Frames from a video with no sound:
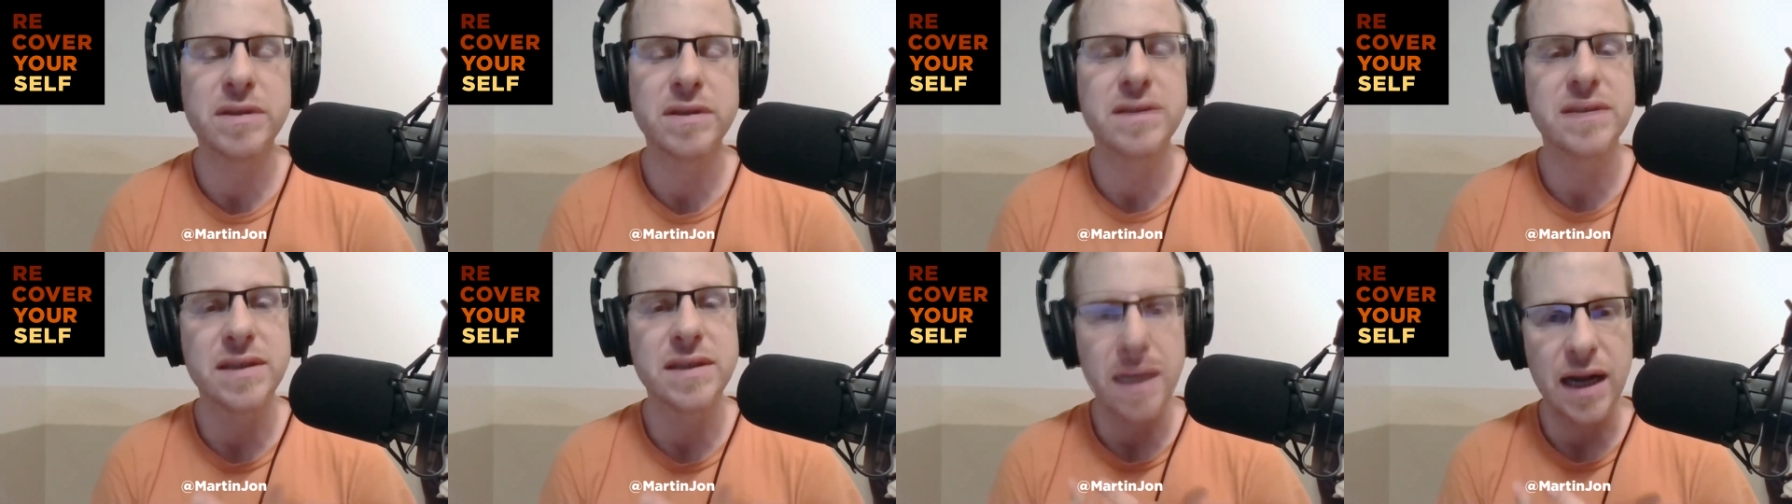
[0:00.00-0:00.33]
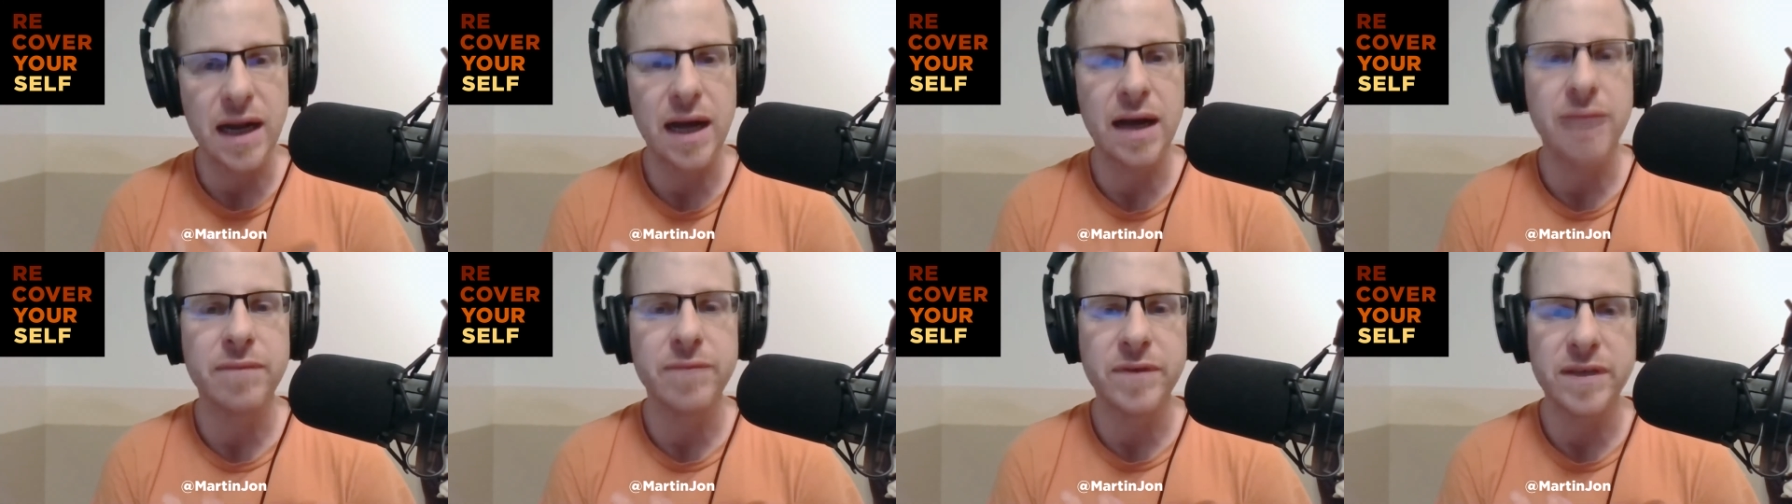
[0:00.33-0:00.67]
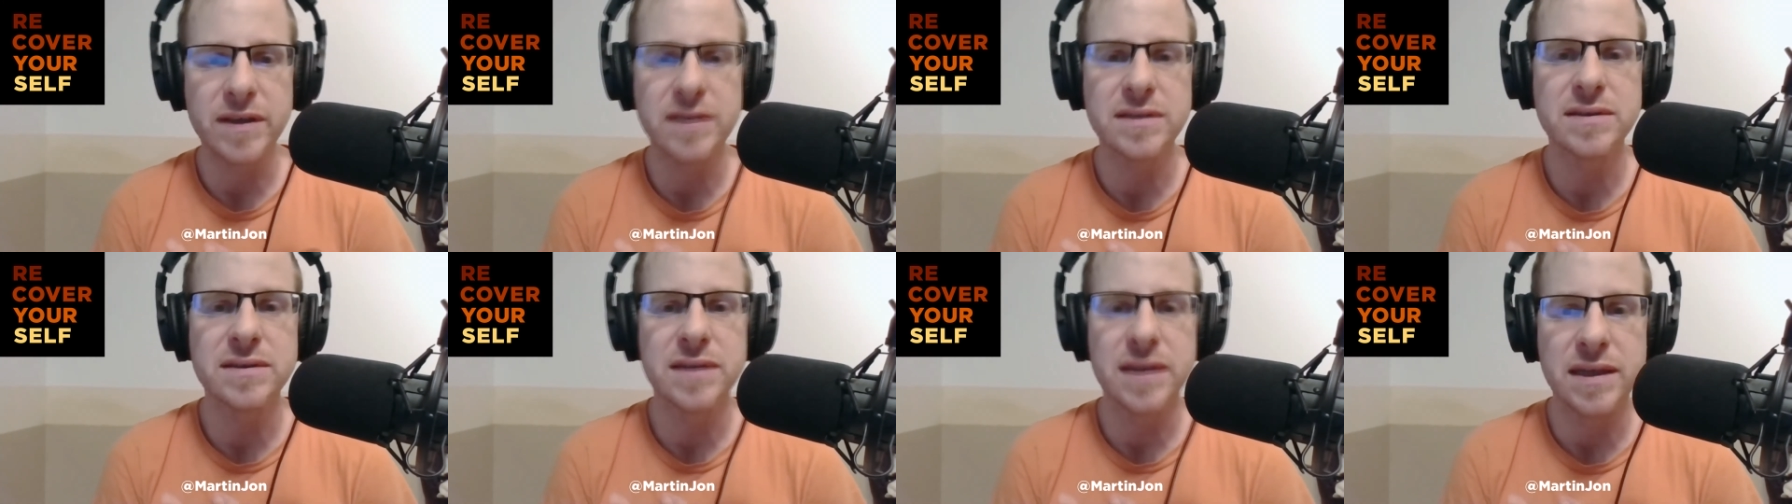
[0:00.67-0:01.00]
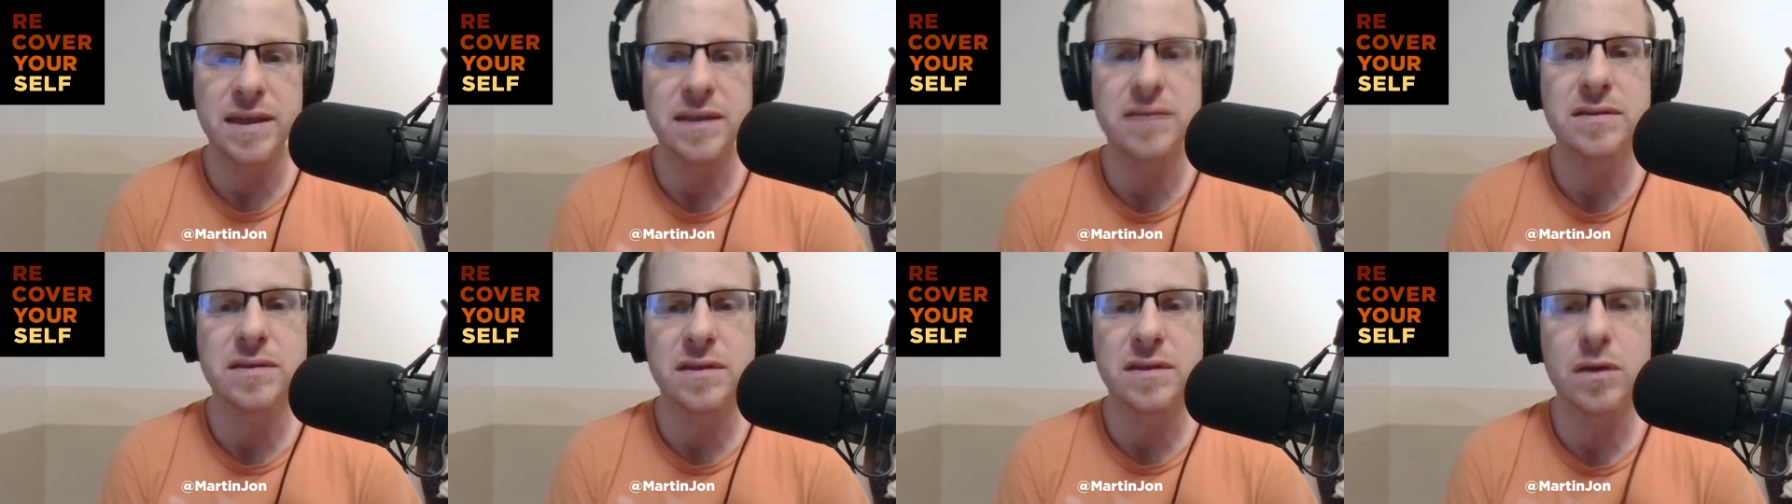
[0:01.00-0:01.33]
Isn't it obvious that
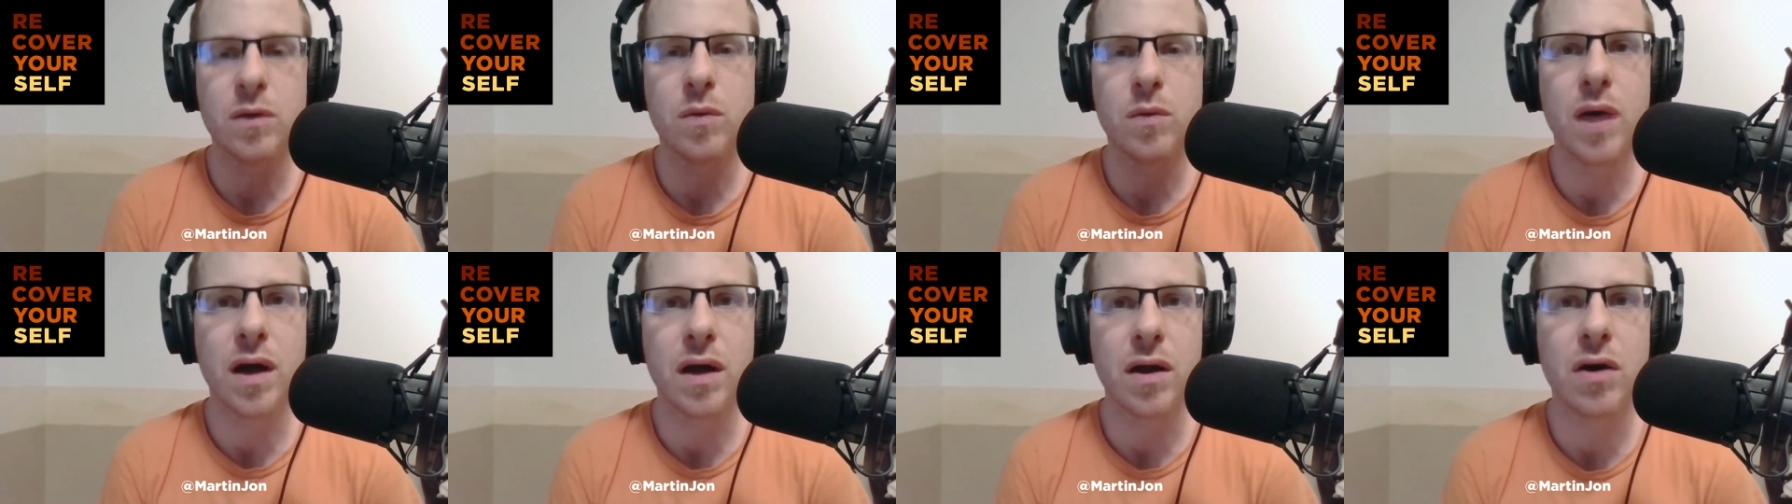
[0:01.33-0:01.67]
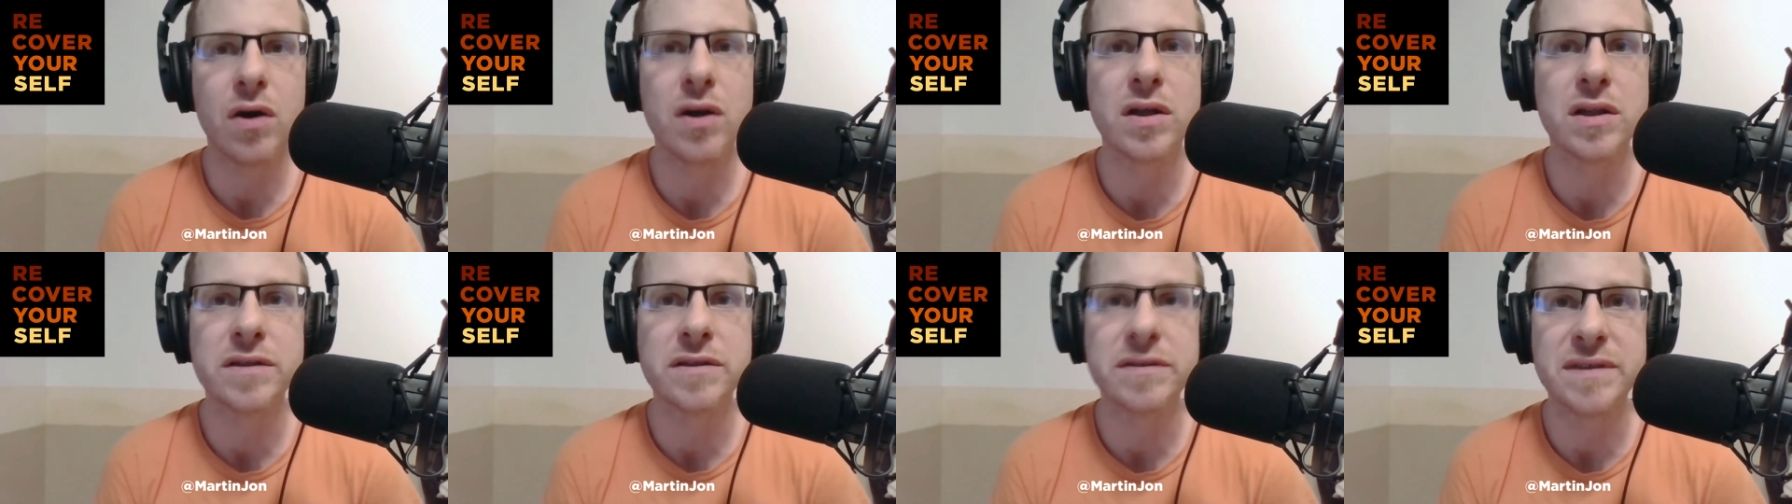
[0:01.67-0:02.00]
he's going to want all